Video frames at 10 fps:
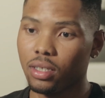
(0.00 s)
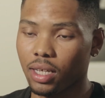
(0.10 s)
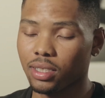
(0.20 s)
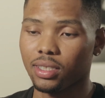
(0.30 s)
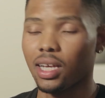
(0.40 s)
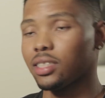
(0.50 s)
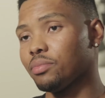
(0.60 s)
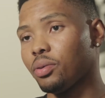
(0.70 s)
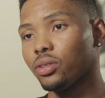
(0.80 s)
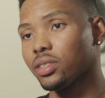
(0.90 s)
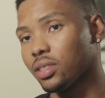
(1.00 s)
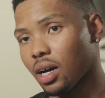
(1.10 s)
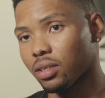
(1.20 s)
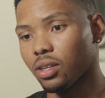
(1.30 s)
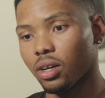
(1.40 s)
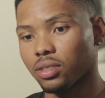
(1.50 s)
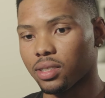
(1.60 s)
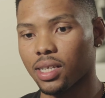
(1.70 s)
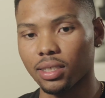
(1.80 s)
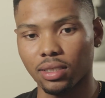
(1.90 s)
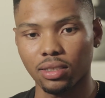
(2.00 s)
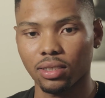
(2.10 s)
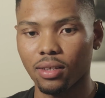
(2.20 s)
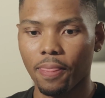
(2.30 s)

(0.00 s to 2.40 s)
That's the Tech Symposium down in Austin, Texas.